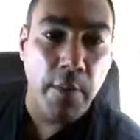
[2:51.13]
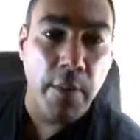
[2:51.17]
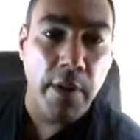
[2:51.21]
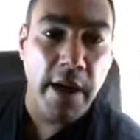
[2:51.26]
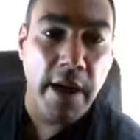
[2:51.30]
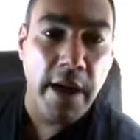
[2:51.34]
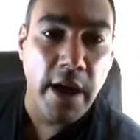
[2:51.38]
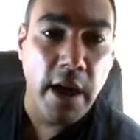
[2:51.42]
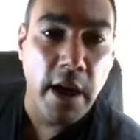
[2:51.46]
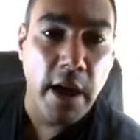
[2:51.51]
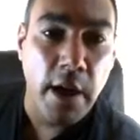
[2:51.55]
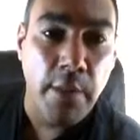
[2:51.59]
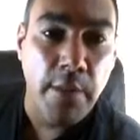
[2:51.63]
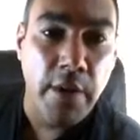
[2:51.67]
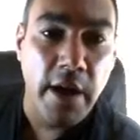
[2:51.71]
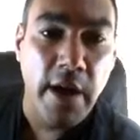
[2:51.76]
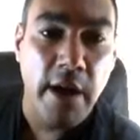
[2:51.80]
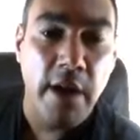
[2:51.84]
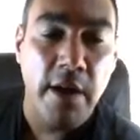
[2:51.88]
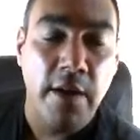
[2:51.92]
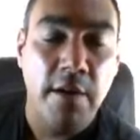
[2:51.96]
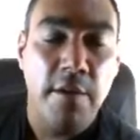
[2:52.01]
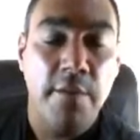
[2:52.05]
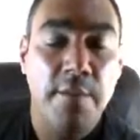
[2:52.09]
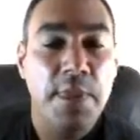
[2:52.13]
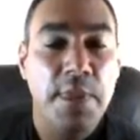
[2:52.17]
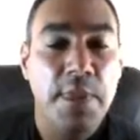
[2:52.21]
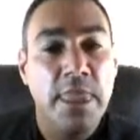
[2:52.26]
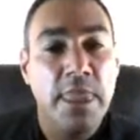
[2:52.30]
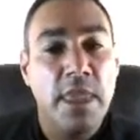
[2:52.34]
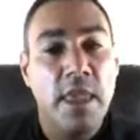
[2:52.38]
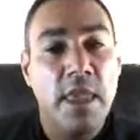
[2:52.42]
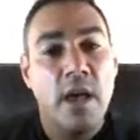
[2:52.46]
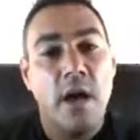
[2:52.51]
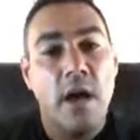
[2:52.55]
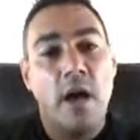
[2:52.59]

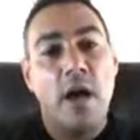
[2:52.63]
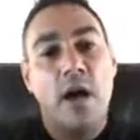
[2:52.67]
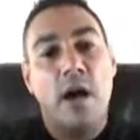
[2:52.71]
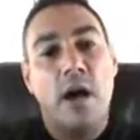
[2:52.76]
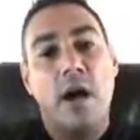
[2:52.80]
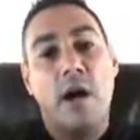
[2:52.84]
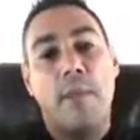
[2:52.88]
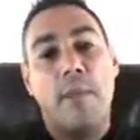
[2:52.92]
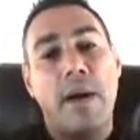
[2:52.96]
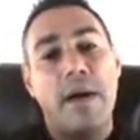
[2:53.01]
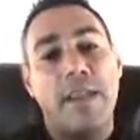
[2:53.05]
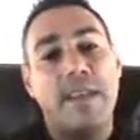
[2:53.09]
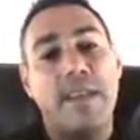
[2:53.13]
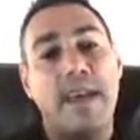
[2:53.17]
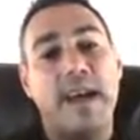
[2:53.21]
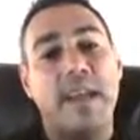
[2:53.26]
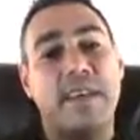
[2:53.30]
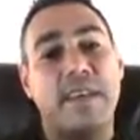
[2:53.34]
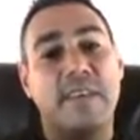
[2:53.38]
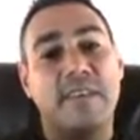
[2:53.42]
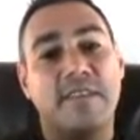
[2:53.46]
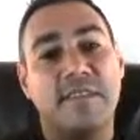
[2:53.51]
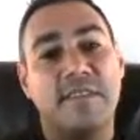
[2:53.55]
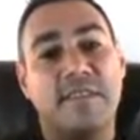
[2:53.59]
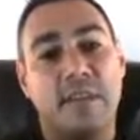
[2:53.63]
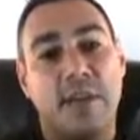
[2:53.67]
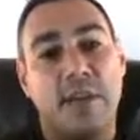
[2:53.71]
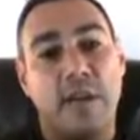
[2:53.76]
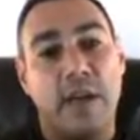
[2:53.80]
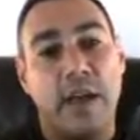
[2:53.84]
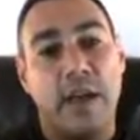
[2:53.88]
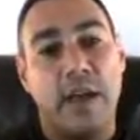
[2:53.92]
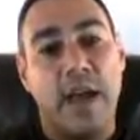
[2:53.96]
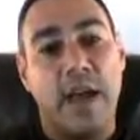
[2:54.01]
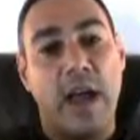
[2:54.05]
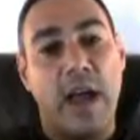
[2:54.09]
my dentist.
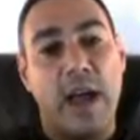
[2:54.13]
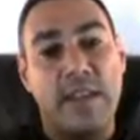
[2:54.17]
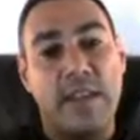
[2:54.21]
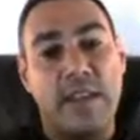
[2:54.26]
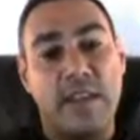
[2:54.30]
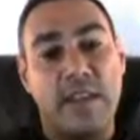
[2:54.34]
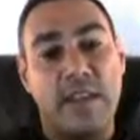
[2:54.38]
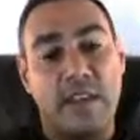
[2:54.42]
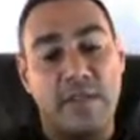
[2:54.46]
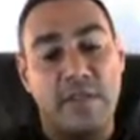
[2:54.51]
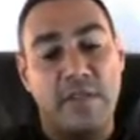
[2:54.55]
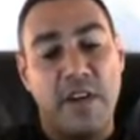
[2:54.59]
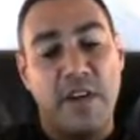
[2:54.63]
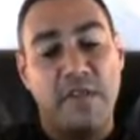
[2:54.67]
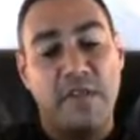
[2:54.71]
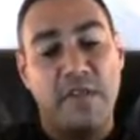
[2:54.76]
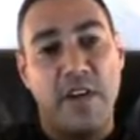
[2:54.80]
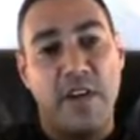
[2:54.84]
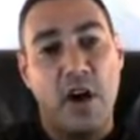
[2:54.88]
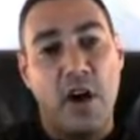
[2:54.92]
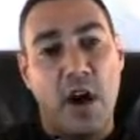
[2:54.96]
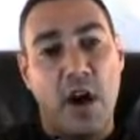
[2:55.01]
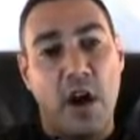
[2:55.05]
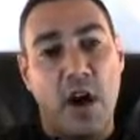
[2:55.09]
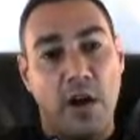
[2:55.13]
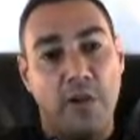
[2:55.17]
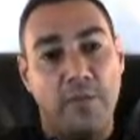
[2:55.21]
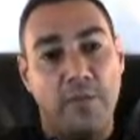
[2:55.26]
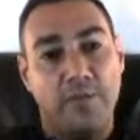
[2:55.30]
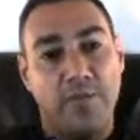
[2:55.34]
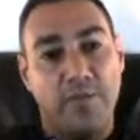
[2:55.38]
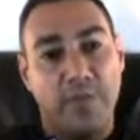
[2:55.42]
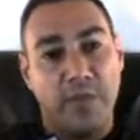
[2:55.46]
Okay, I did an event for her.